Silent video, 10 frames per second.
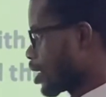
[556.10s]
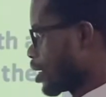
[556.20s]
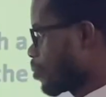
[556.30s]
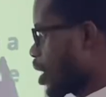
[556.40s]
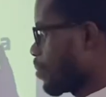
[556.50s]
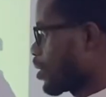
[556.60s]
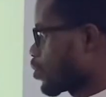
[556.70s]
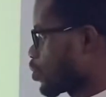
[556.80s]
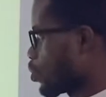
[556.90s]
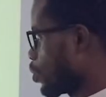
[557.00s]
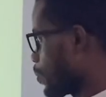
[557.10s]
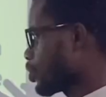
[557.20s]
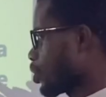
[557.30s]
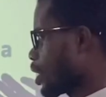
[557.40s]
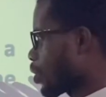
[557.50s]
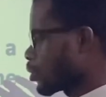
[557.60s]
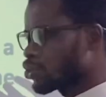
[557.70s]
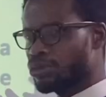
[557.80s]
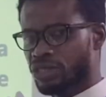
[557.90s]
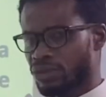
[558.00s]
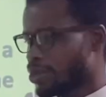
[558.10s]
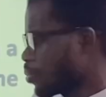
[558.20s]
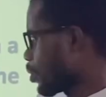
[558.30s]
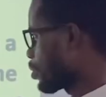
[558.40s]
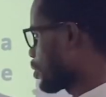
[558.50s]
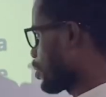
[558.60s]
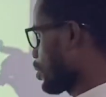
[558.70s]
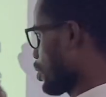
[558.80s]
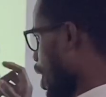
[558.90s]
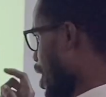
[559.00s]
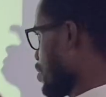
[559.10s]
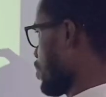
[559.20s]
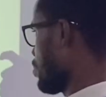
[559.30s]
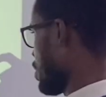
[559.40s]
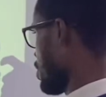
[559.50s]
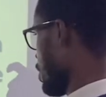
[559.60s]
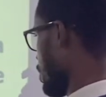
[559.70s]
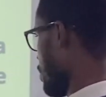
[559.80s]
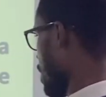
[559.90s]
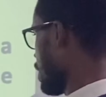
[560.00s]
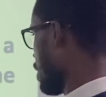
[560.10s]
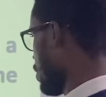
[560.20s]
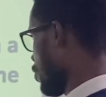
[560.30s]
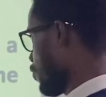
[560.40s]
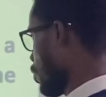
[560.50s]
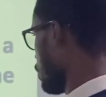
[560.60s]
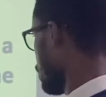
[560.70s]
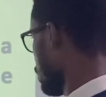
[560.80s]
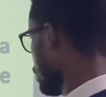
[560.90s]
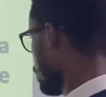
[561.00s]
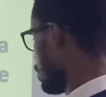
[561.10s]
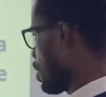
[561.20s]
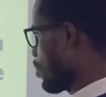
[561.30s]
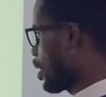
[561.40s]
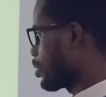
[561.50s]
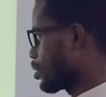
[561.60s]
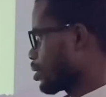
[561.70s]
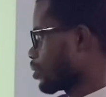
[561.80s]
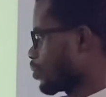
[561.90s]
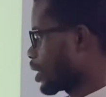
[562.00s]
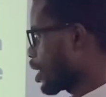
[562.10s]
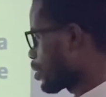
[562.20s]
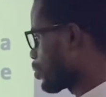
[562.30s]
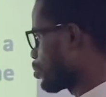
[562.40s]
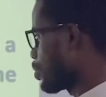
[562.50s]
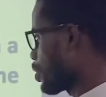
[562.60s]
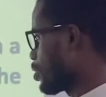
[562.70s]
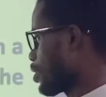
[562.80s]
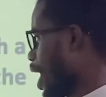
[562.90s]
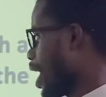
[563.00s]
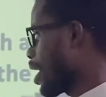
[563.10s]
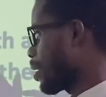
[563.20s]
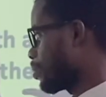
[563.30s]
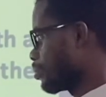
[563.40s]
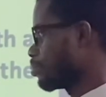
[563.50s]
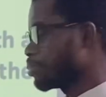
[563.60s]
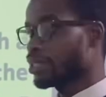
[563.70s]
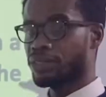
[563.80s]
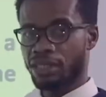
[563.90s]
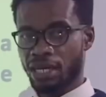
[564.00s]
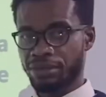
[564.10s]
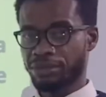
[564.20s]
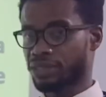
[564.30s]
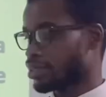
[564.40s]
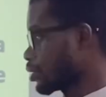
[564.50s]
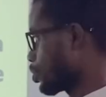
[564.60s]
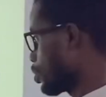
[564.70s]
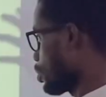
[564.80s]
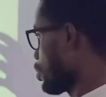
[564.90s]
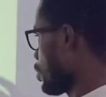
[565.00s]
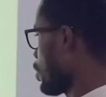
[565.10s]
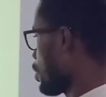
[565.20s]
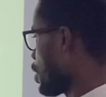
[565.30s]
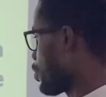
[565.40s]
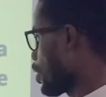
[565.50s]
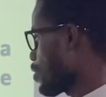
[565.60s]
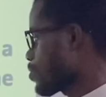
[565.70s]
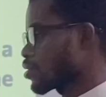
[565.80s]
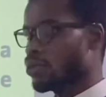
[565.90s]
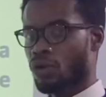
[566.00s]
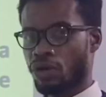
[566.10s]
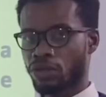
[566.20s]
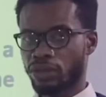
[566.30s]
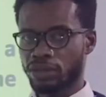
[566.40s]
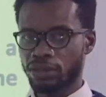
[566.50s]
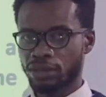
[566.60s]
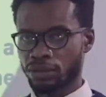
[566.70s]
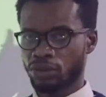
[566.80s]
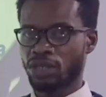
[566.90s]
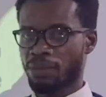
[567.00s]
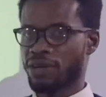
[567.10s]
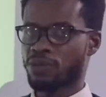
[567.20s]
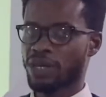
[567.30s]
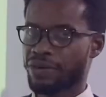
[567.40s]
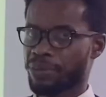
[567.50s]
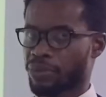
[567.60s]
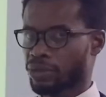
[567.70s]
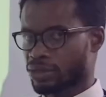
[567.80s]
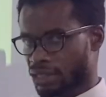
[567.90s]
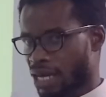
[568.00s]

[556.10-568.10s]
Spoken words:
The employer must also ensure that contribution reports are submitted by the end of what? The month. Whether contributions are paid, are remitted to the trust or not. So there must be a report.